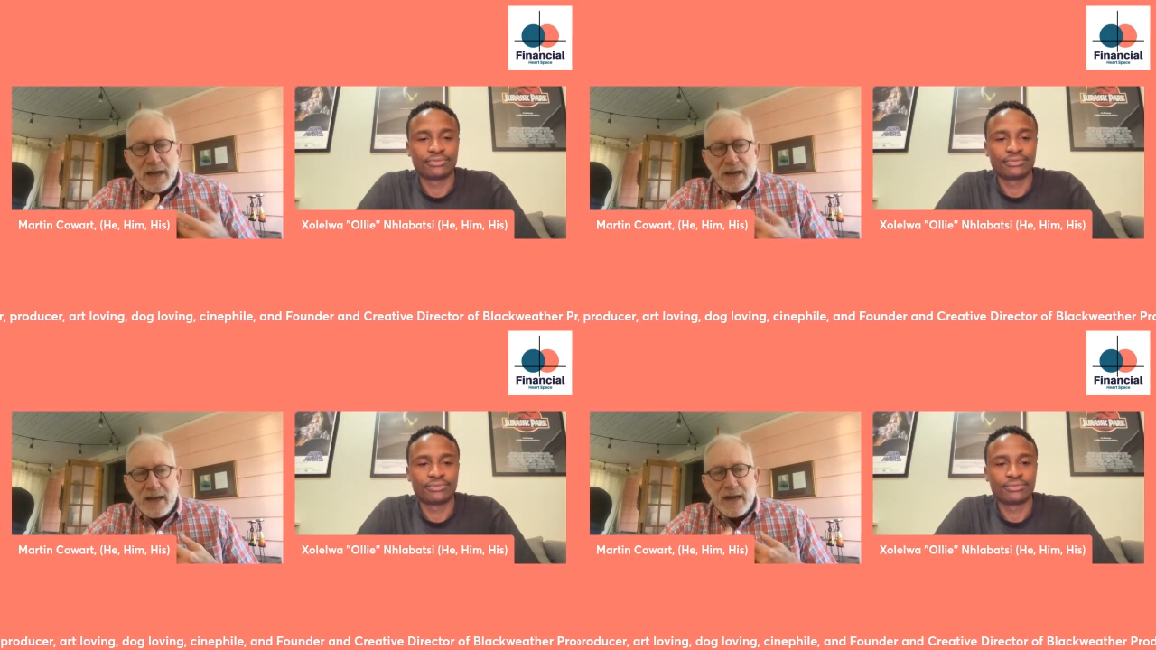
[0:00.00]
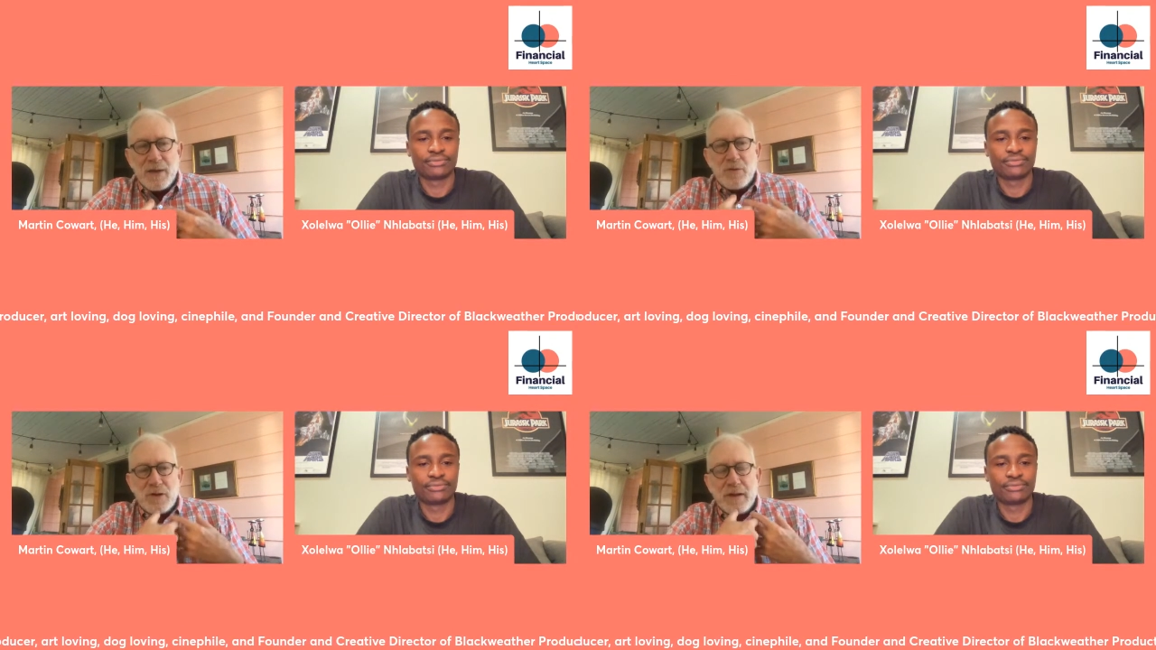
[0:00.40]
Speaker 1: And I
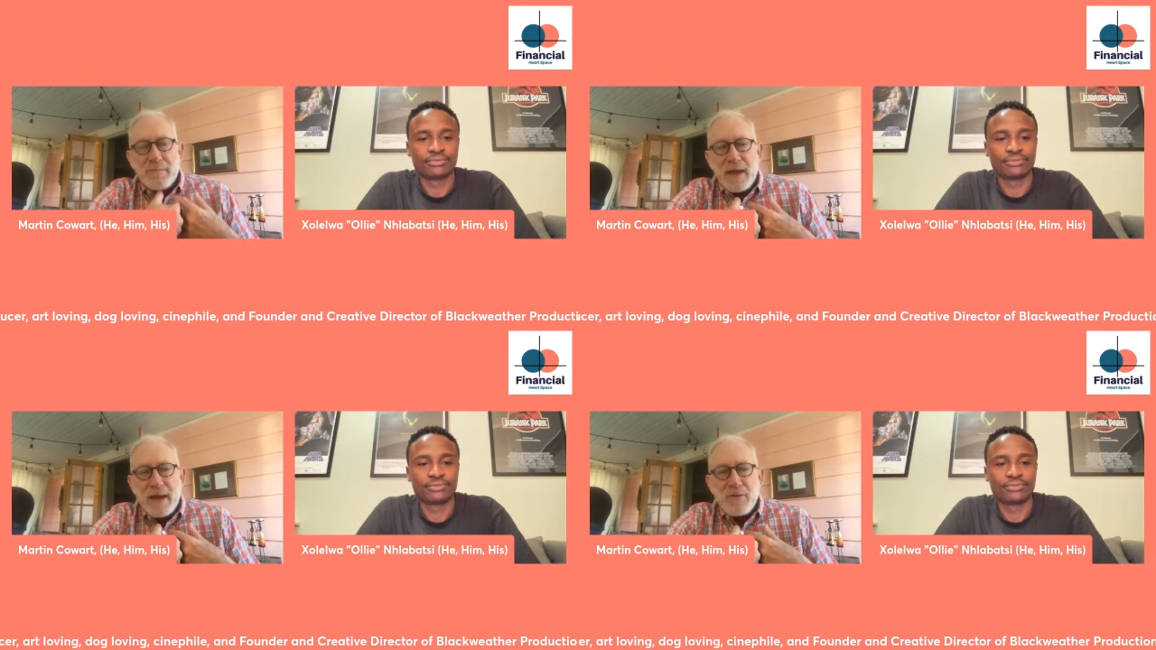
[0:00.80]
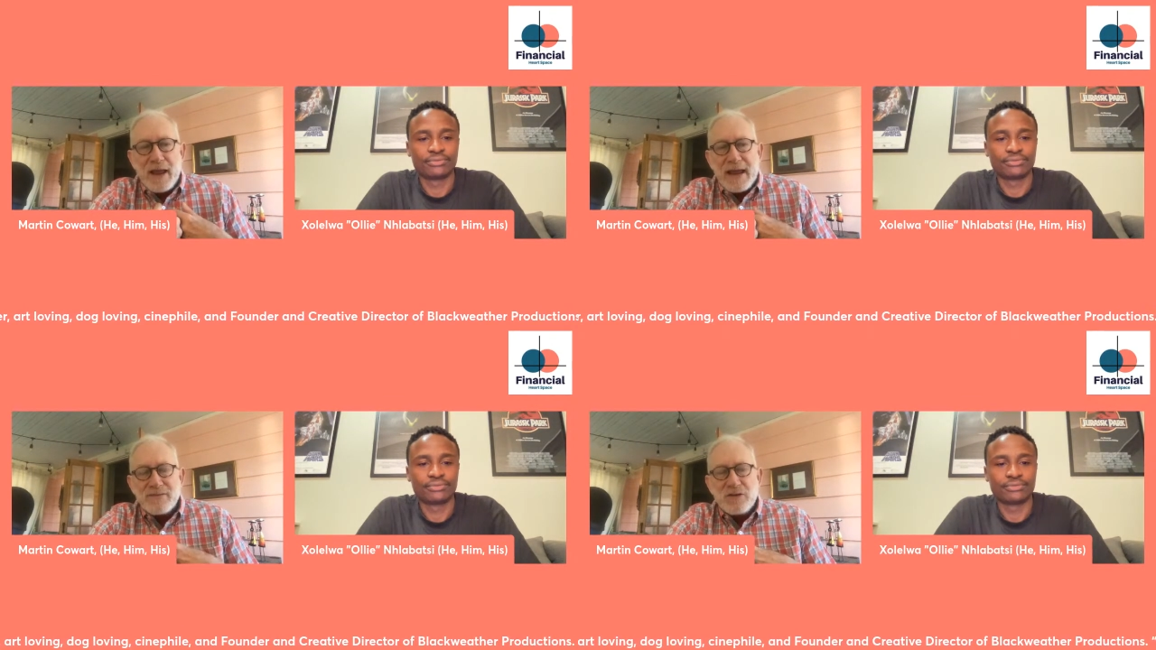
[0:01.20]
want to I want
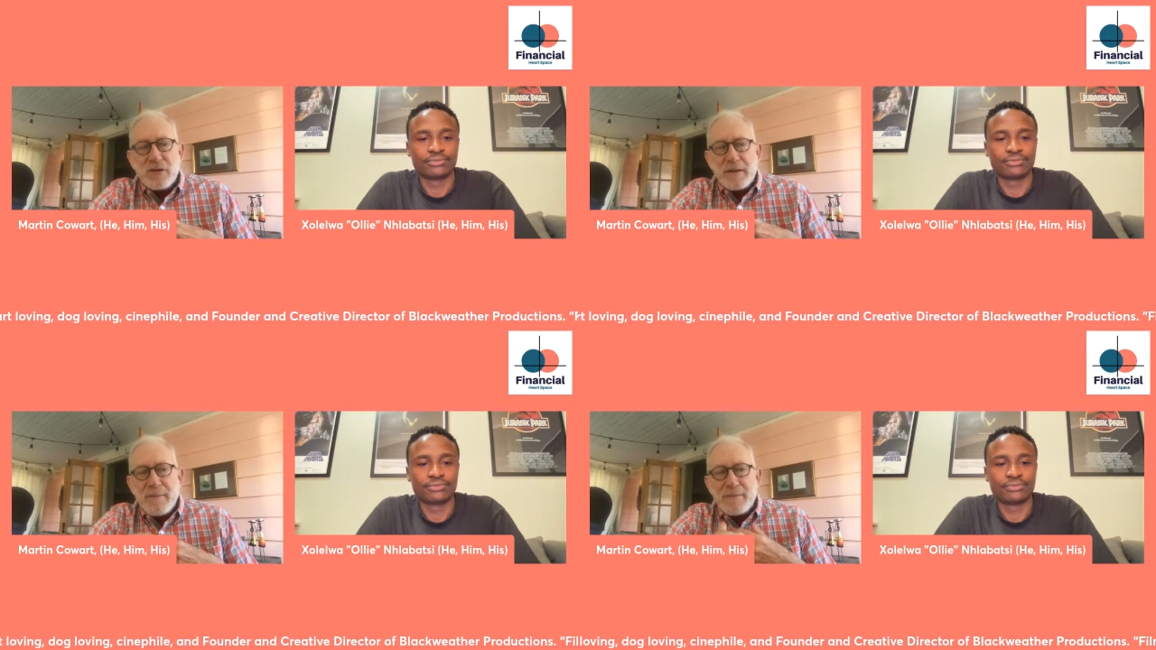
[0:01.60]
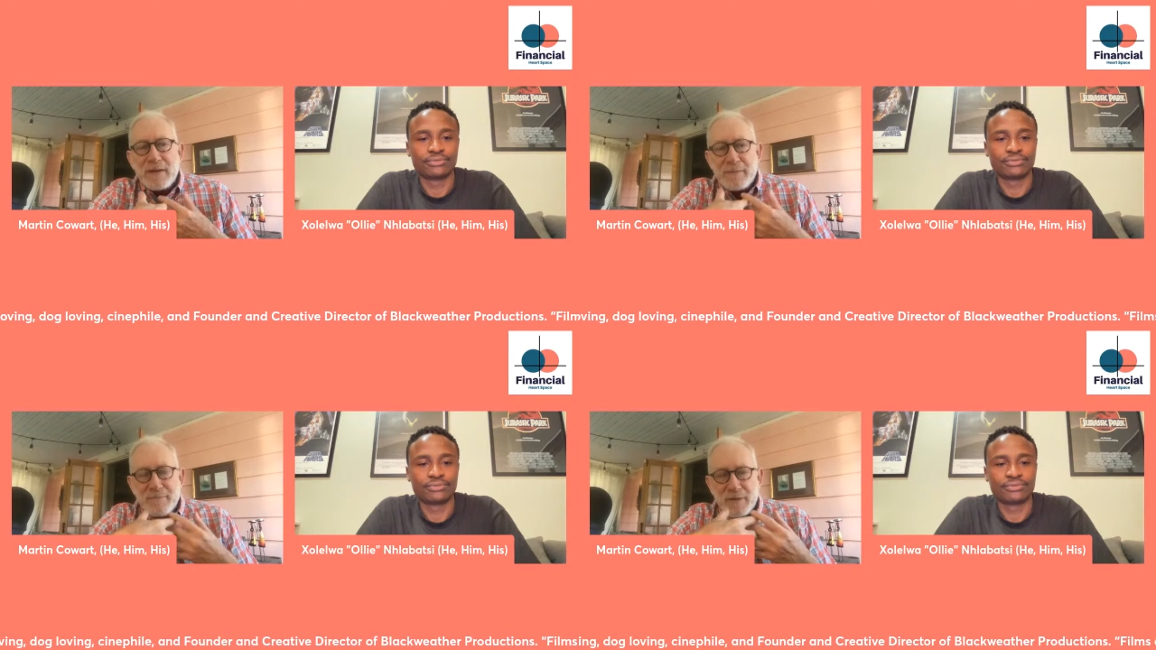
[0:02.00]
to ask you to
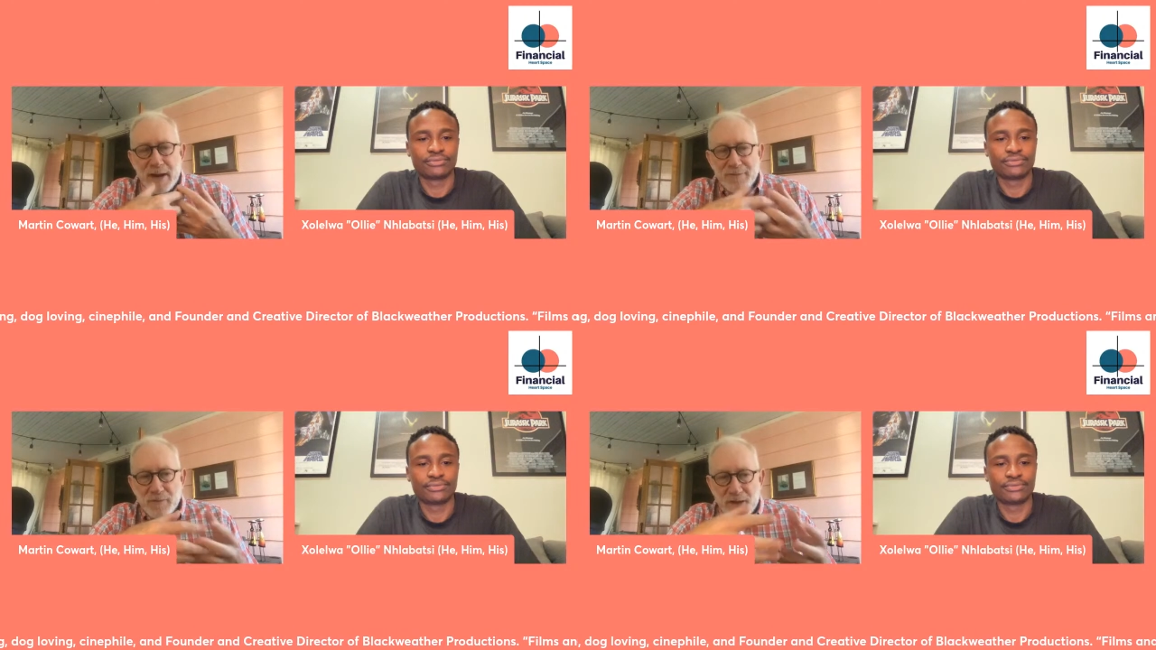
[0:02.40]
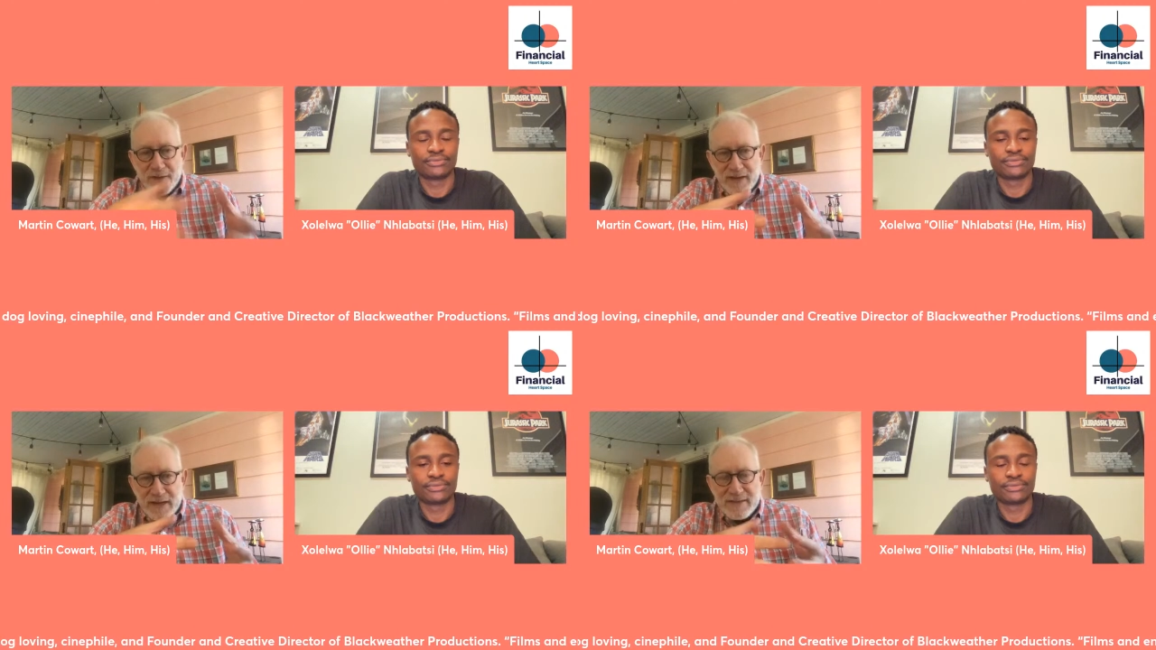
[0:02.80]
maybe perhaps at
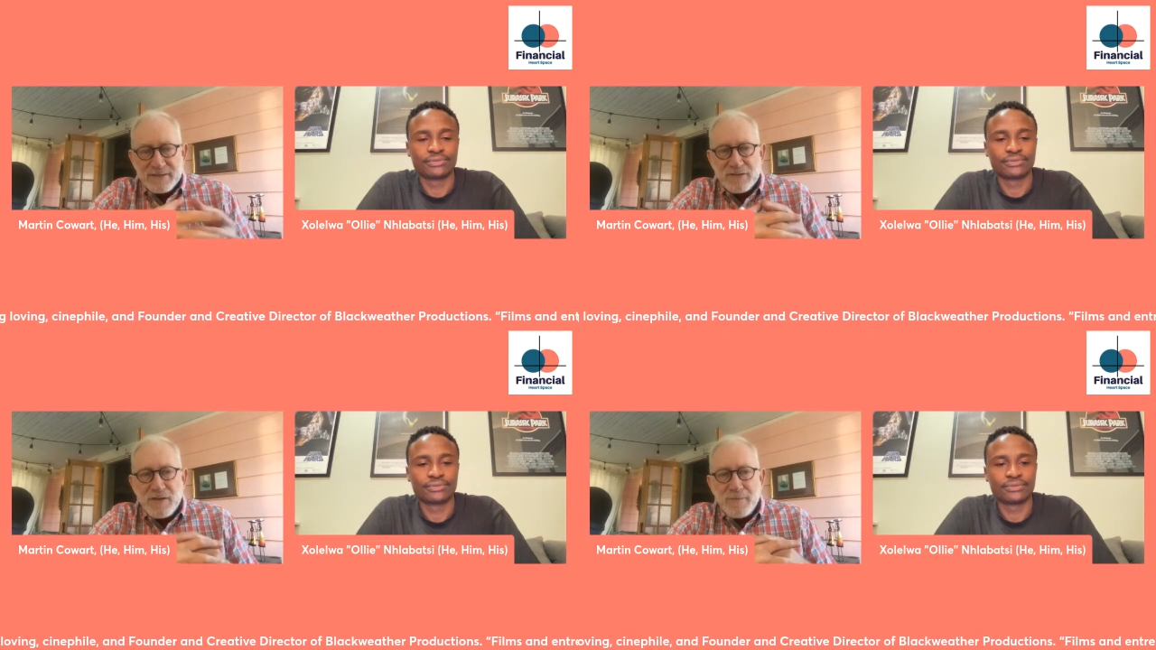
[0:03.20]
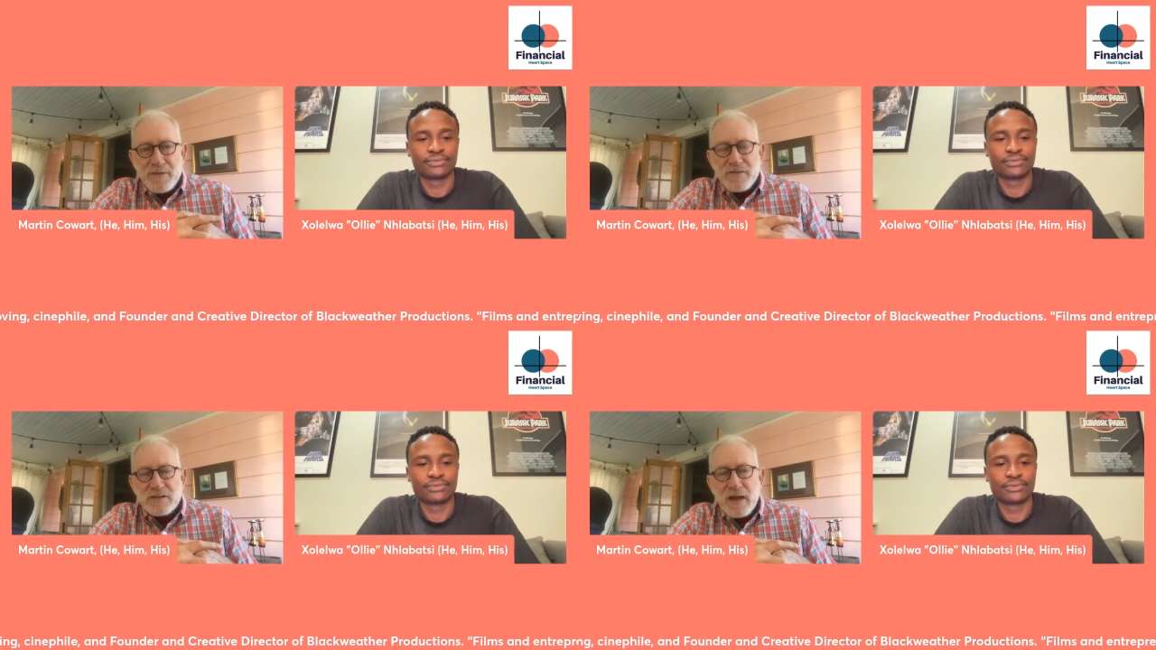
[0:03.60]
the end of this, of
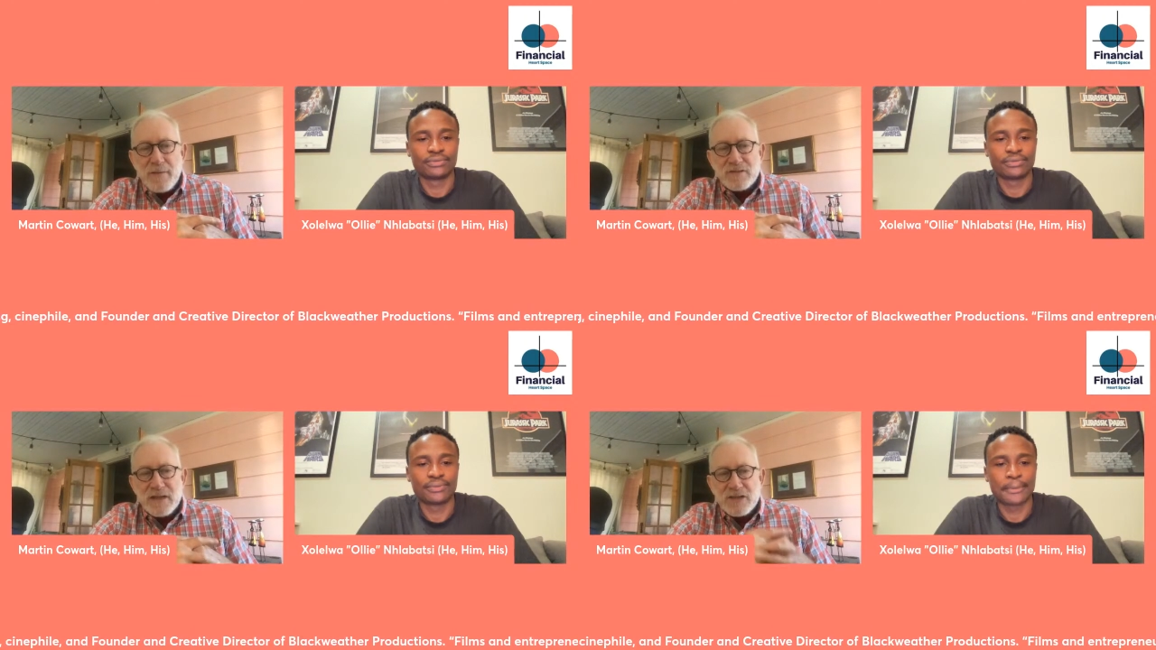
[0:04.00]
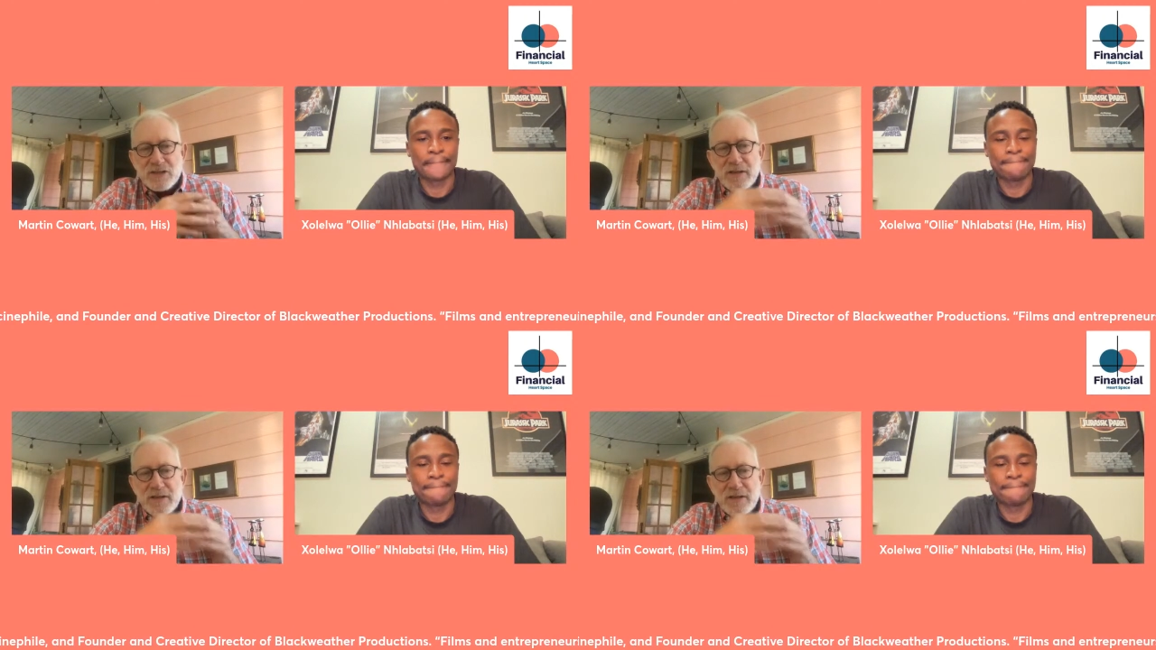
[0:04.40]
this conversation,